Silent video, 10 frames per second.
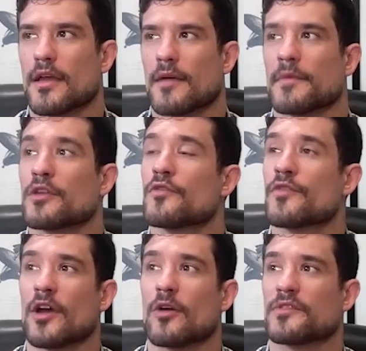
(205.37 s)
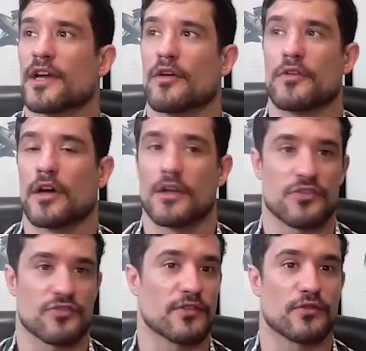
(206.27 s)
I mean, you've helped out
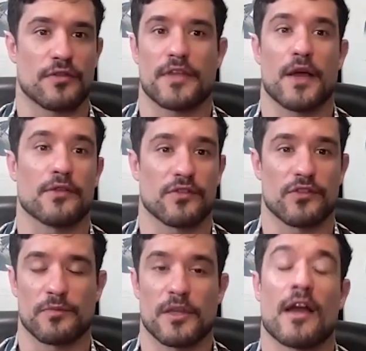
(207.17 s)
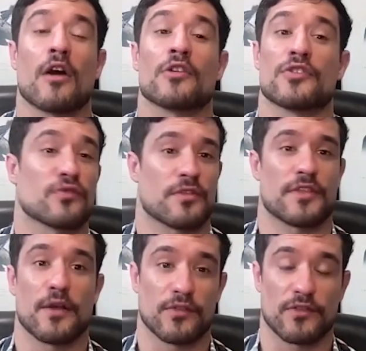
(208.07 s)
hundreds or thousands of
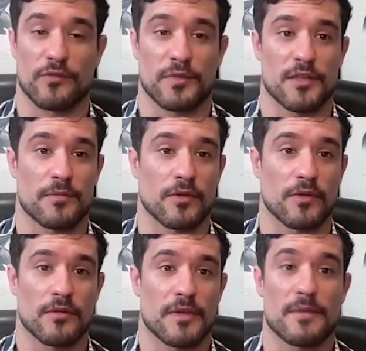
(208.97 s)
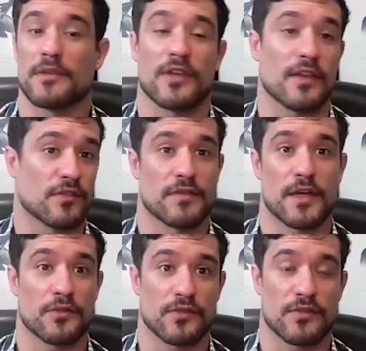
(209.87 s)
people, maybe tens of
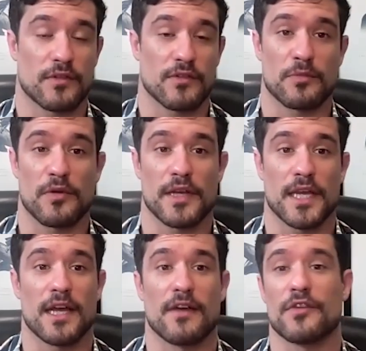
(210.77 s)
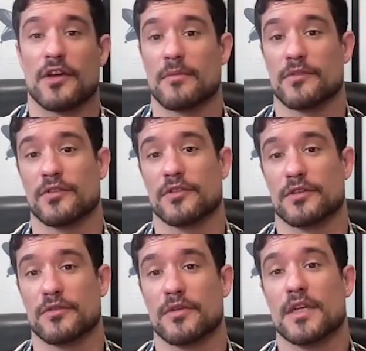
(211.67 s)
thousands at this point, have come to
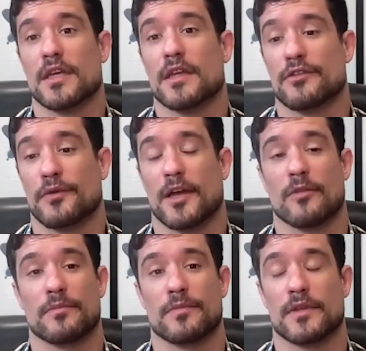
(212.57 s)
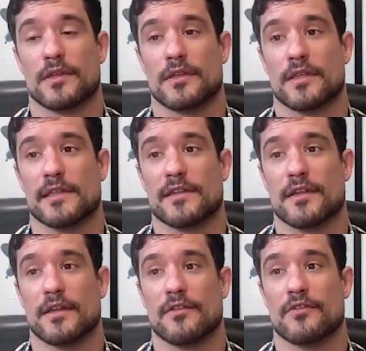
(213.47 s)
you to help
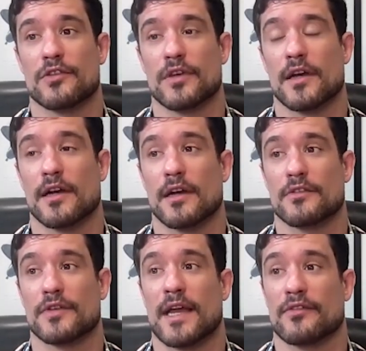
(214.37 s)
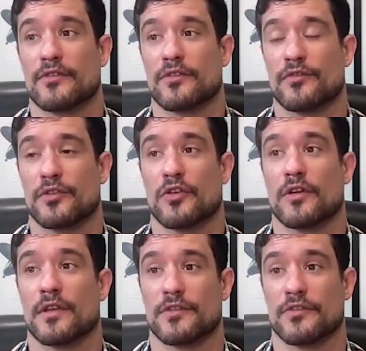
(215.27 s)
to ask you for
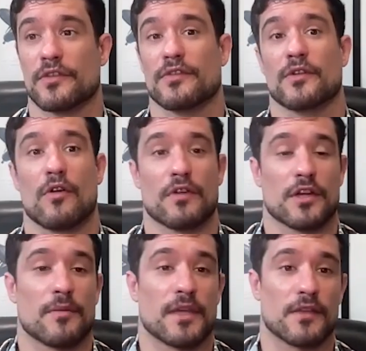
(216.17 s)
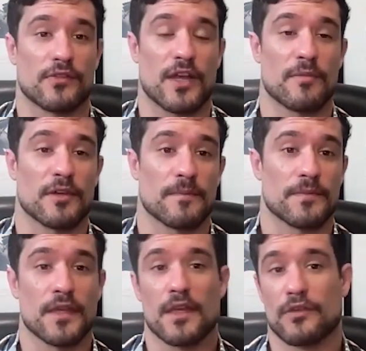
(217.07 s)
your assistance in overcoming insomnia.
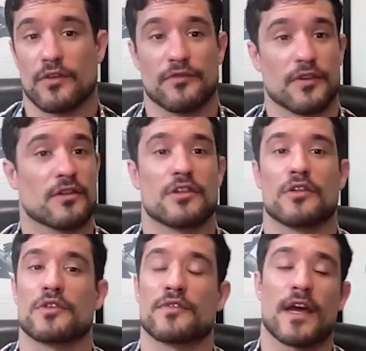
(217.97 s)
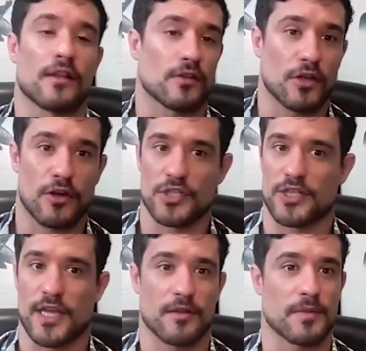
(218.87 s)
So I figured, you've got a large
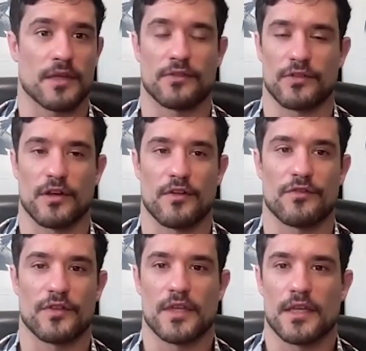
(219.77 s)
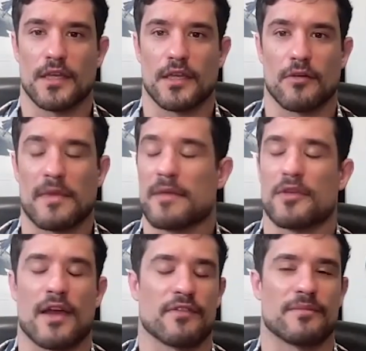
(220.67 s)
database of, maybe
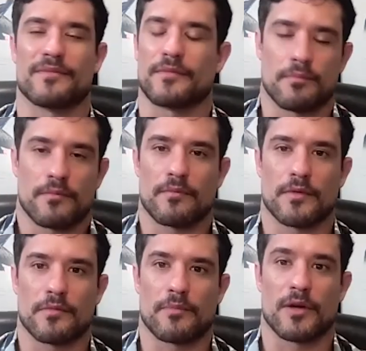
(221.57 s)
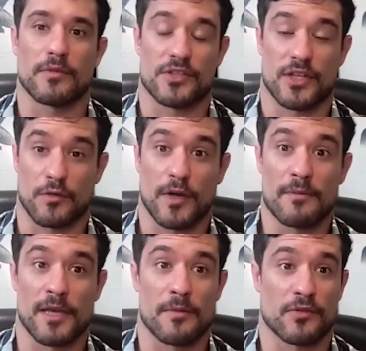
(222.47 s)
you haven't published any
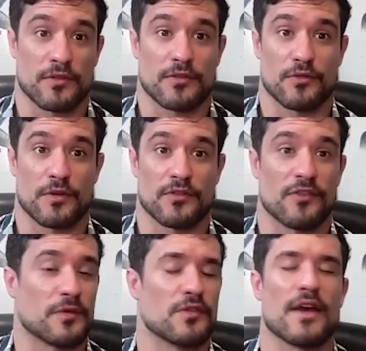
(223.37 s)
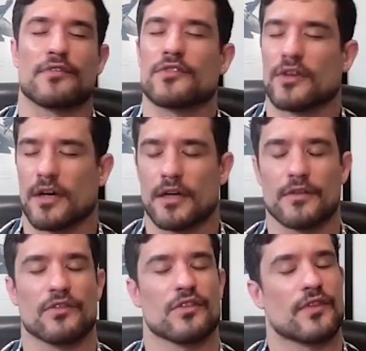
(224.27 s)
white papers on this sort of stuff, but you have
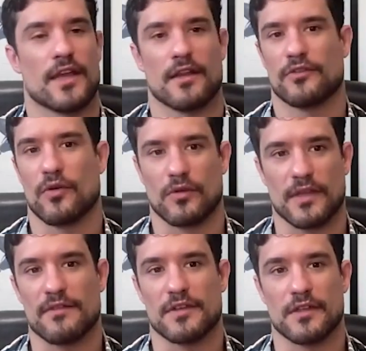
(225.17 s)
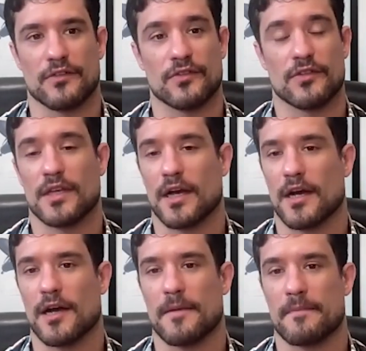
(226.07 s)
tons of anecdotal evidence.
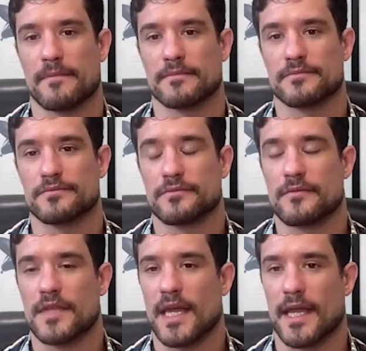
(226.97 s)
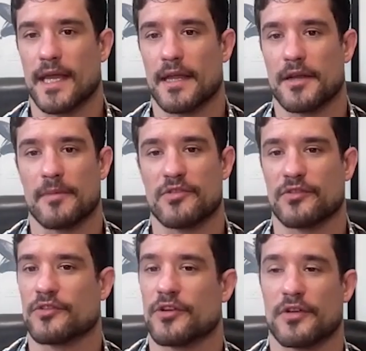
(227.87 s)
And I'm
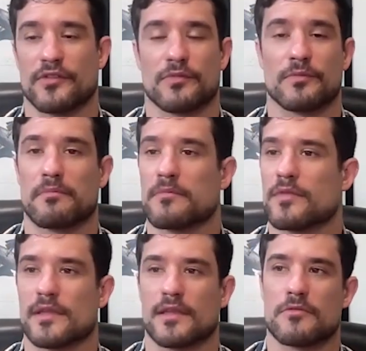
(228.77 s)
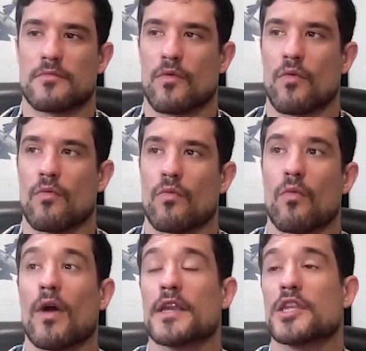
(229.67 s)
just curious
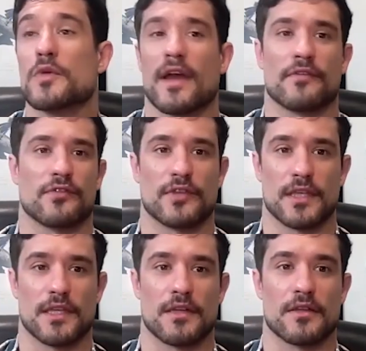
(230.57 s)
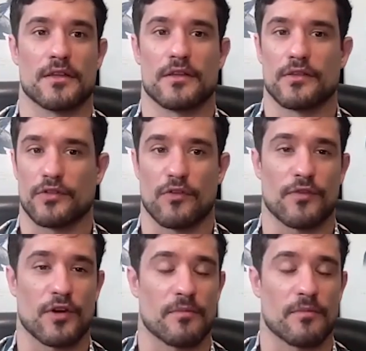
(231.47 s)
what you have seen so far.